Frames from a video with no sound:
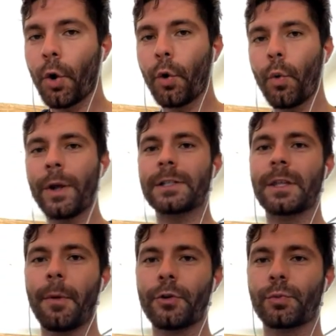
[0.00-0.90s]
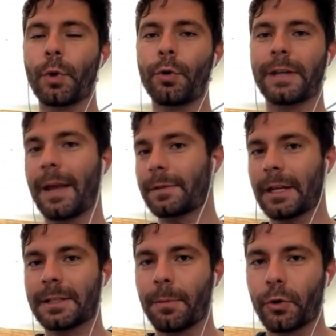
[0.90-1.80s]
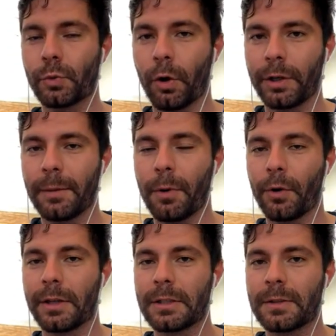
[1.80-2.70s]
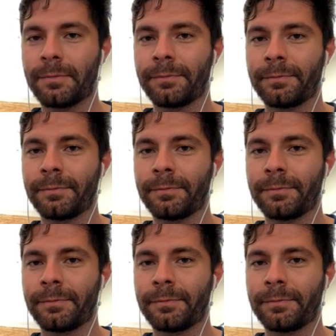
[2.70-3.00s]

who wins the most road games against the most quality opponents?